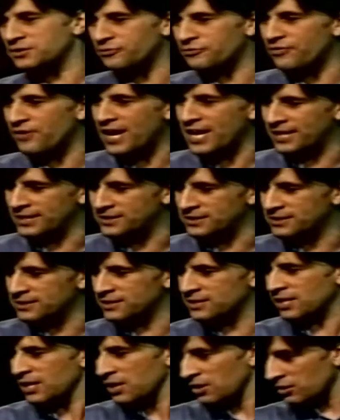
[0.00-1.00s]

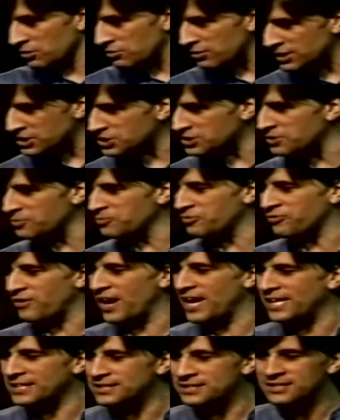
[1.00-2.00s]
friends, Christian
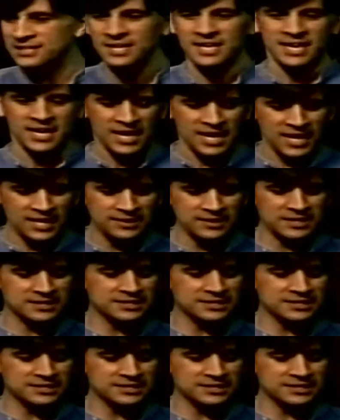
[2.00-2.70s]
friends, in the